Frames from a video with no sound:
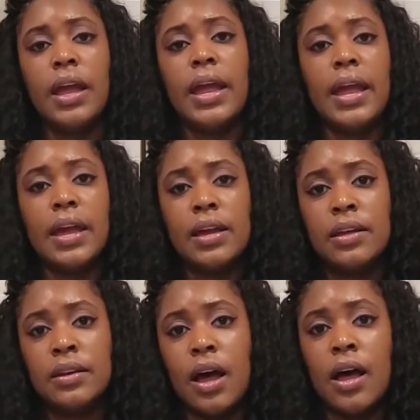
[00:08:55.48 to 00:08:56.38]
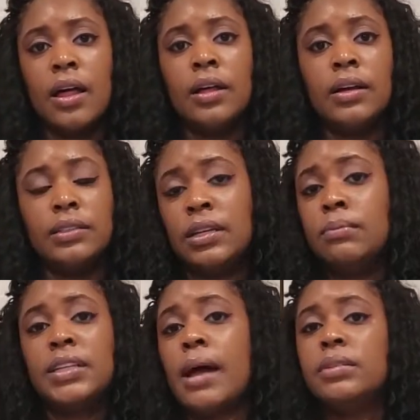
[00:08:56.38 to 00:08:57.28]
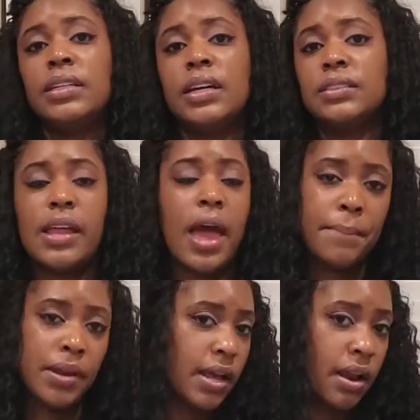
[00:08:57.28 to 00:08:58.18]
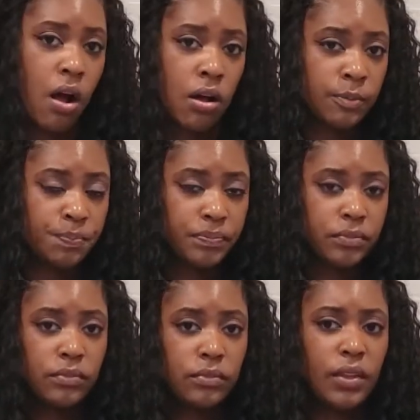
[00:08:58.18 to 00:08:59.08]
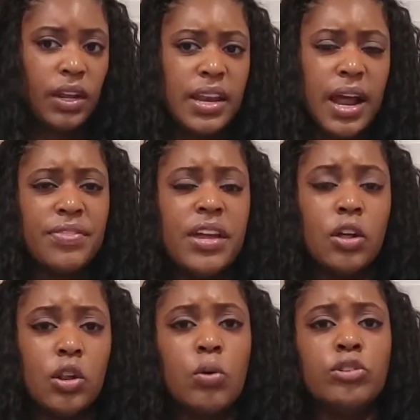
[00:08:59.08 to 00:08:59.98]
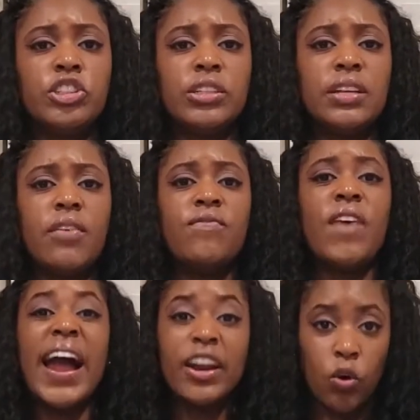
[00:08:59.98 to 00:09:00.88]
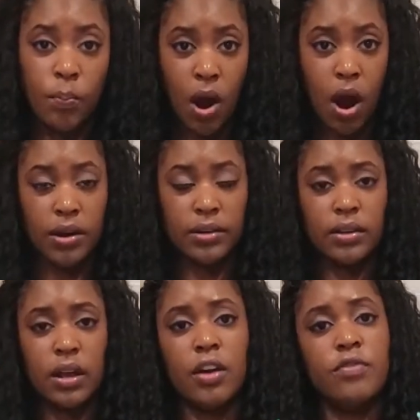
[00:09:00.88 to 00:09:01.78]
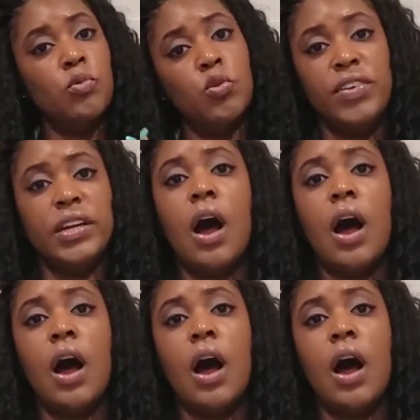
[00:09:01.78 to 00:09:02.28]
and sometimes it doesn't happen at all. And I think closure is a vital part of moving